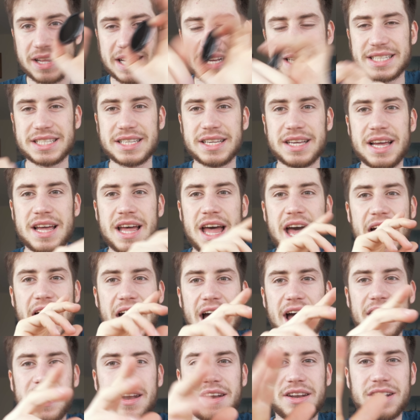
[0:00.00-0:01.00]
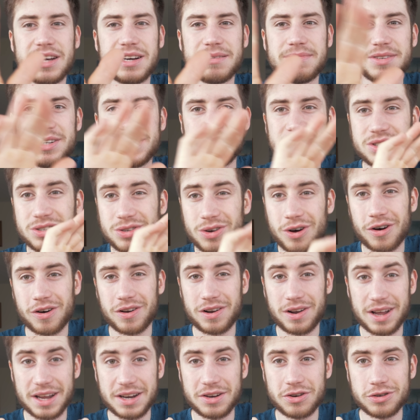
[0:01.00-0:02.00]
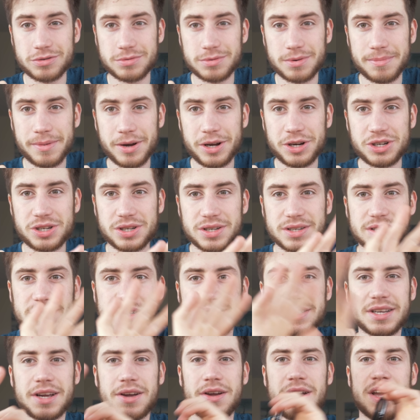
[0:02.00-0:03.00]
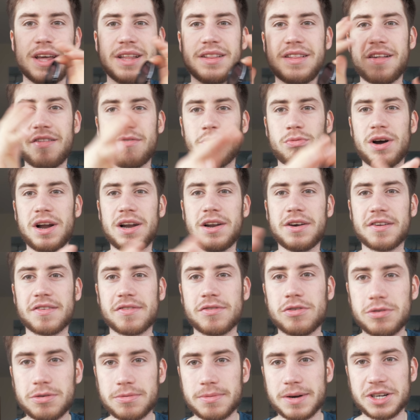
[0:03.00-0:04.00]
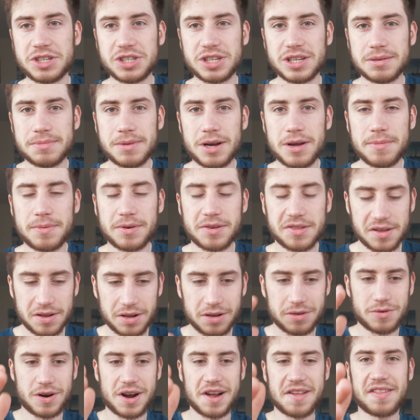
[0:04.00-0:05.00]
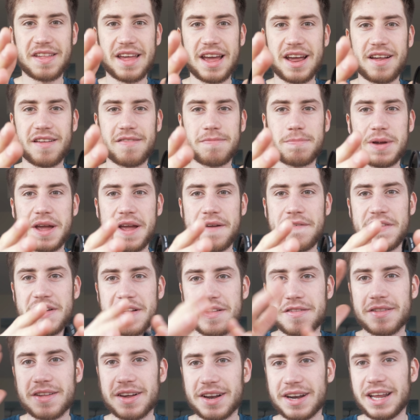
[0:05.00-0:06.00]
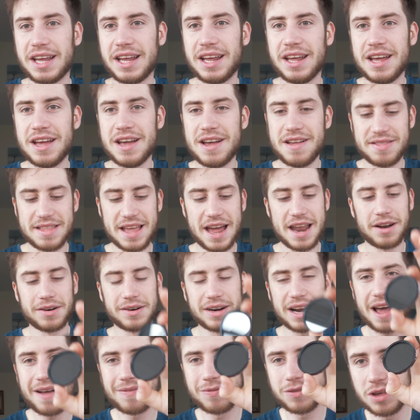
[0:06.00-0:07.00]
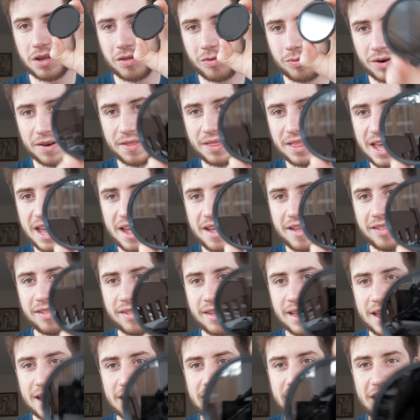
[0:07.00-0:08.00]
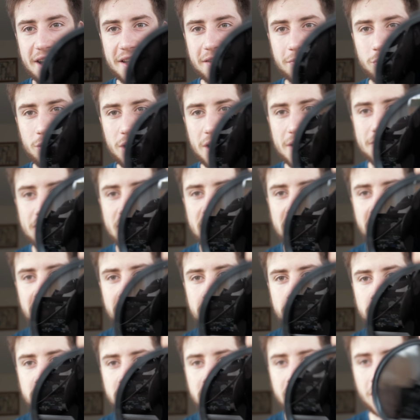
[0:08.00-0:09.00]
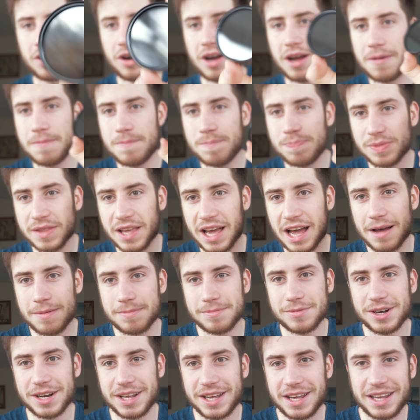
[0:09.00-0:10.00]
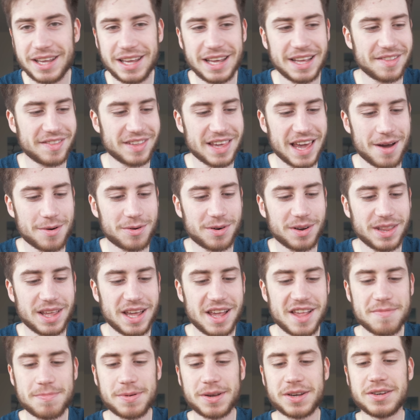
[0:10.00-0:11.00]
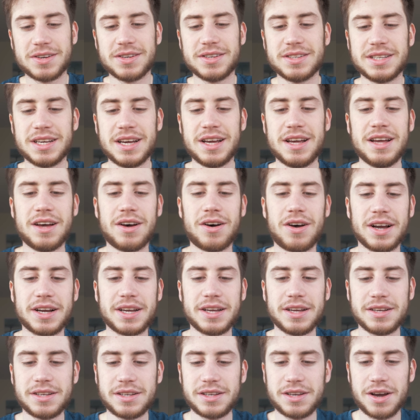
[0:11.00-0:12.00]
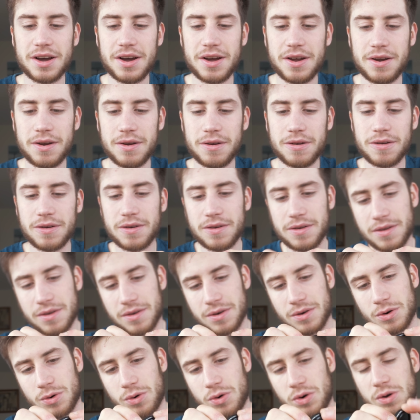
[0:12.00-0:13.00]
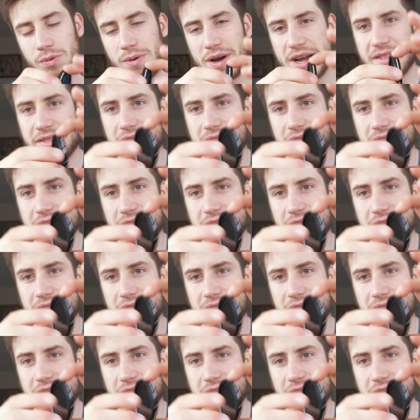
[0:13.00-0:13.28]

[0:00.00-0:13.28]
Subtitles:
this, and just not like normal motion. So this is why it looks normal motion at the moment, because I've got the right settings. But if it's sunny, then I'm going to have to use one of these, and that's why I invested my time and money into getting one of these, because I can go all the way